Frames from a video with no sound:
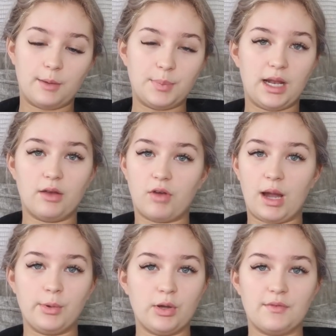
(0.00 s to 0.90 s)
I'd be like,
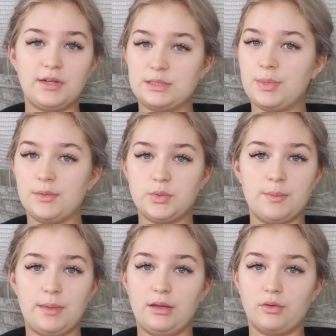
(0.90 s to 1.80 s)
right, but you either need to pick
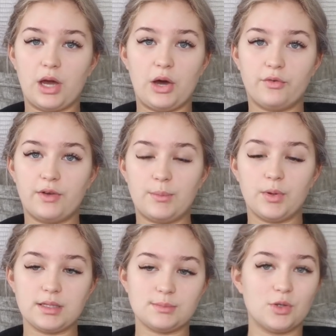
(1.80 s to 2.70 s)
between me and your girlfriend
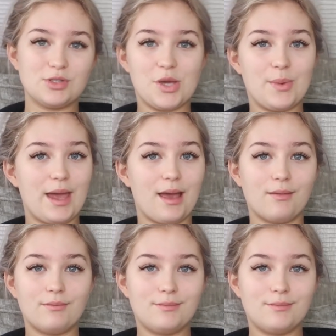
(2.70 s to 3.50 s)
because I'm not doing